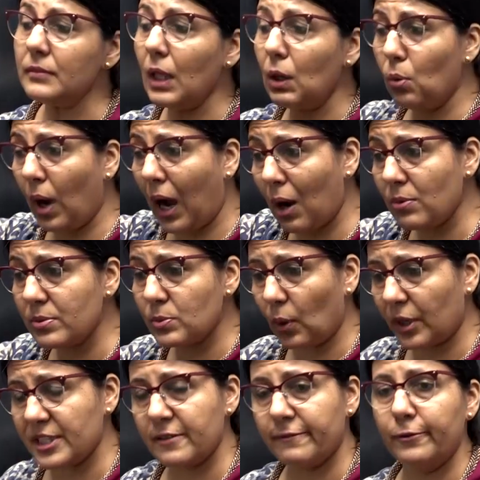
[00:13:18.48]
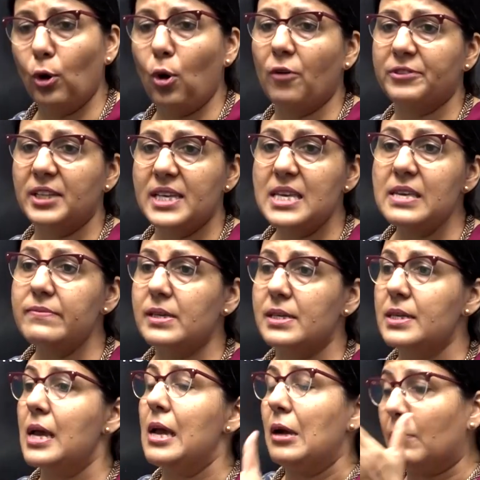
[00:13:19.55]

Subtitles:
What is the flow of the event?